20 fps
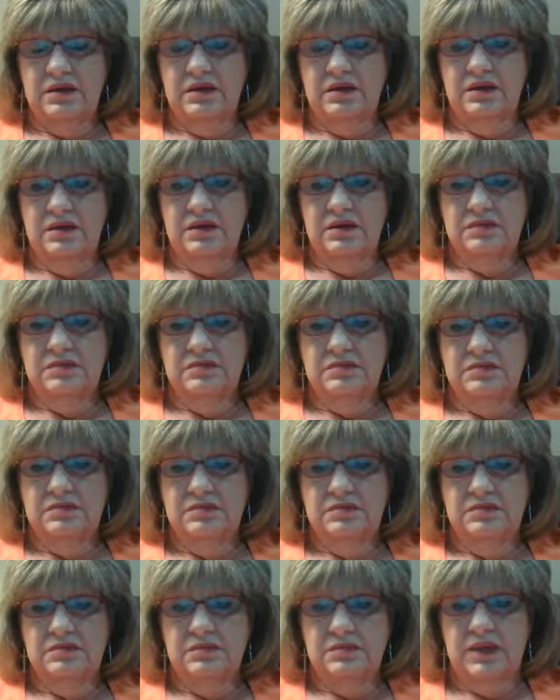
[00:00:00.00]
um,
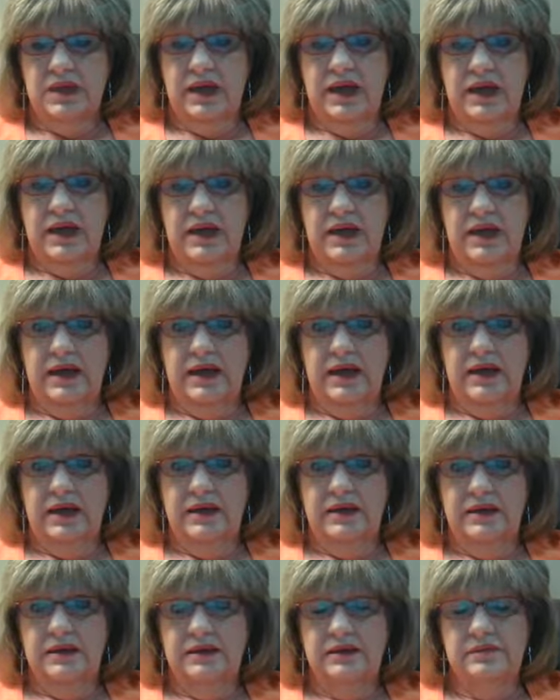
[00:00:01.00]

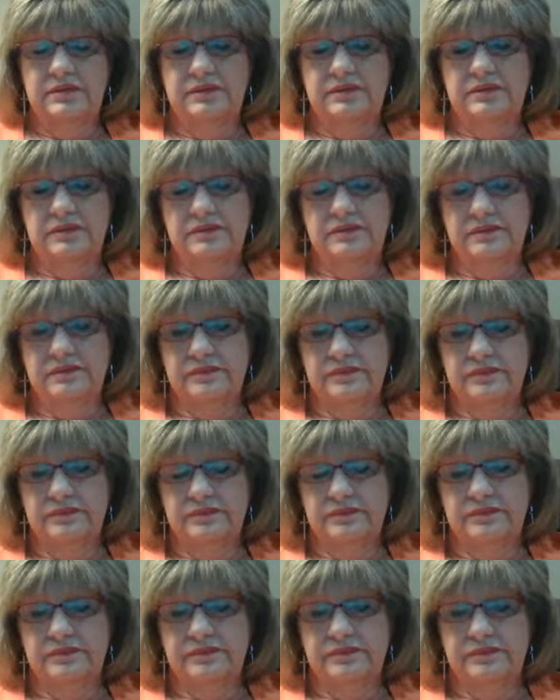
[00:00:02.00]
I
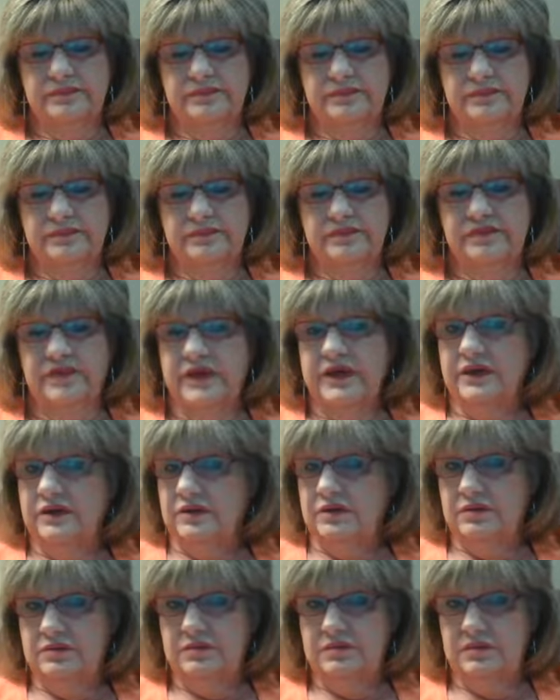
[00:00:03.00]

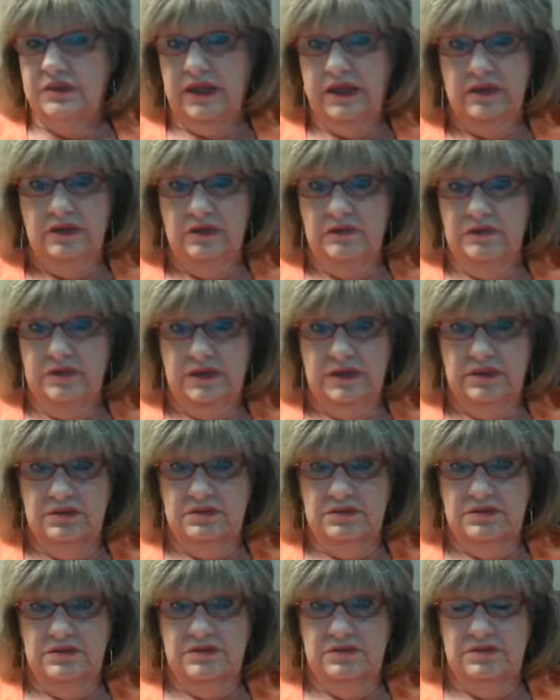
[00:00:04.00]
fell head over
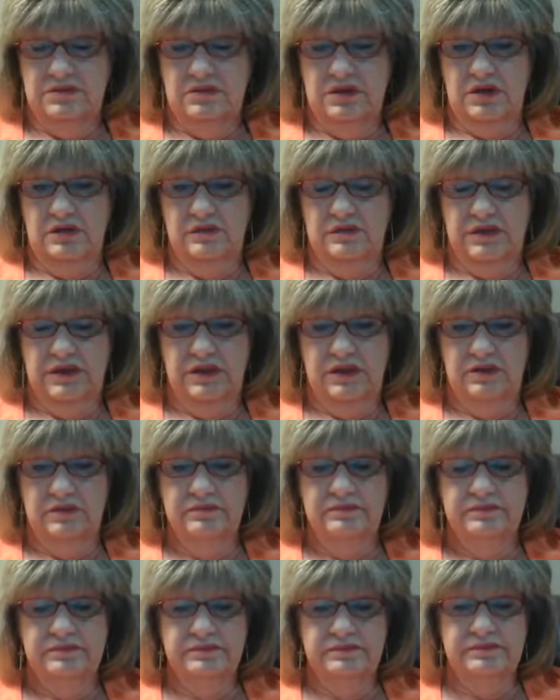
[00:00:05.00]
heels over
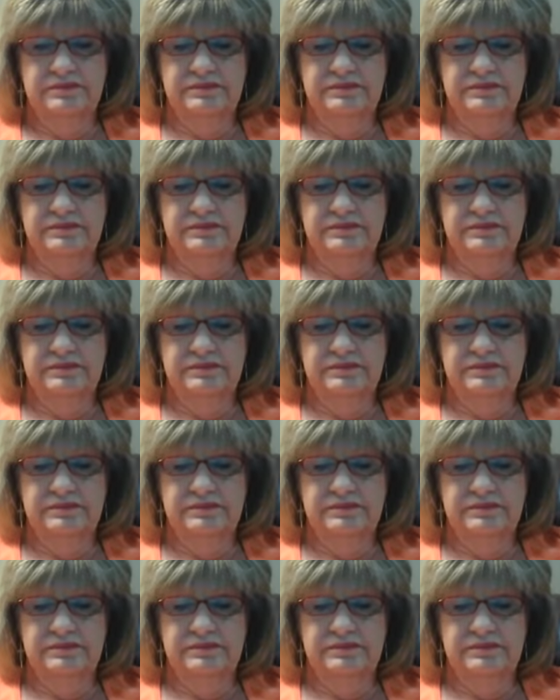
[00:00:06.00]
him,